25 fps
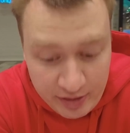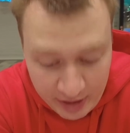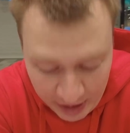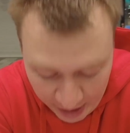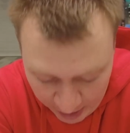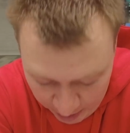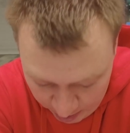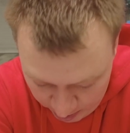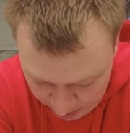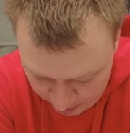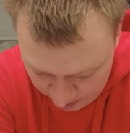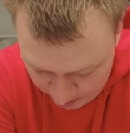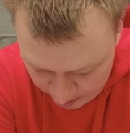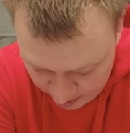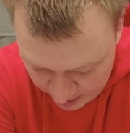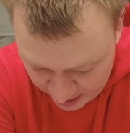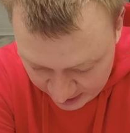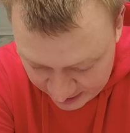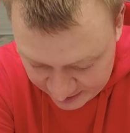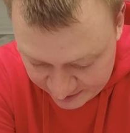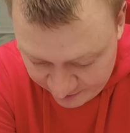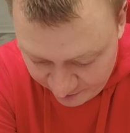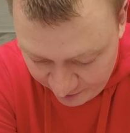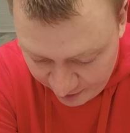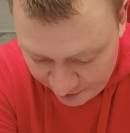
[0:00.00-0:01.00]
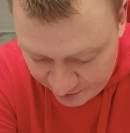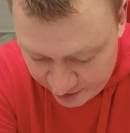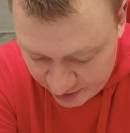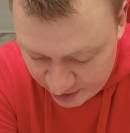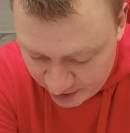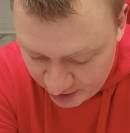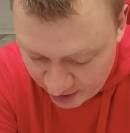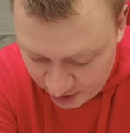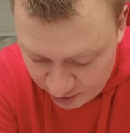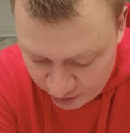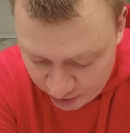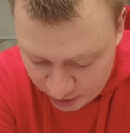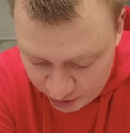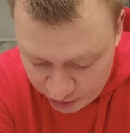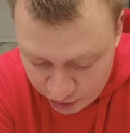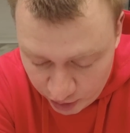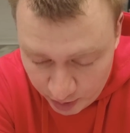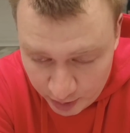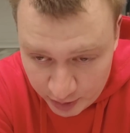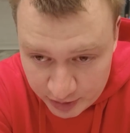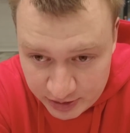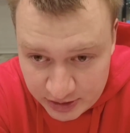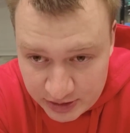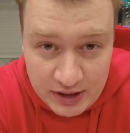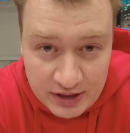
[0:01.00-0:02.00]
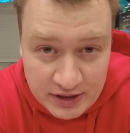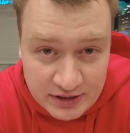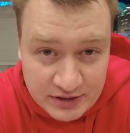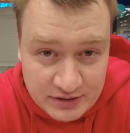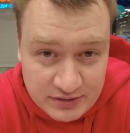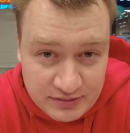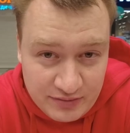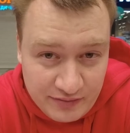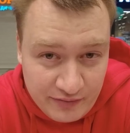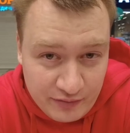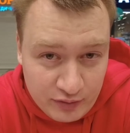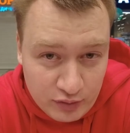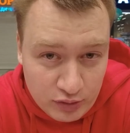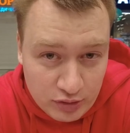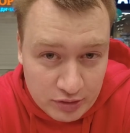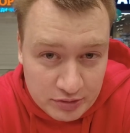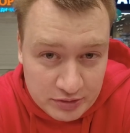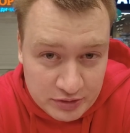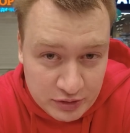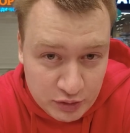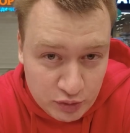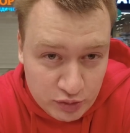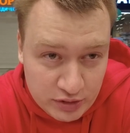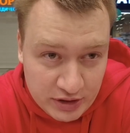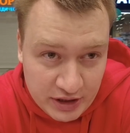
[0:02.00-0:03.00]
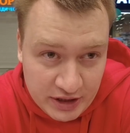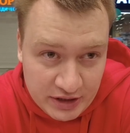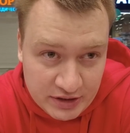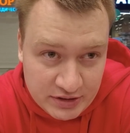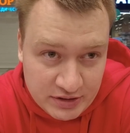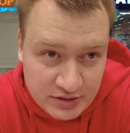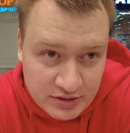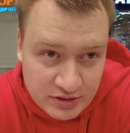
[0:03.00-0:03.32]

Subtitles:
and this 1,500 rubles is for 2 days.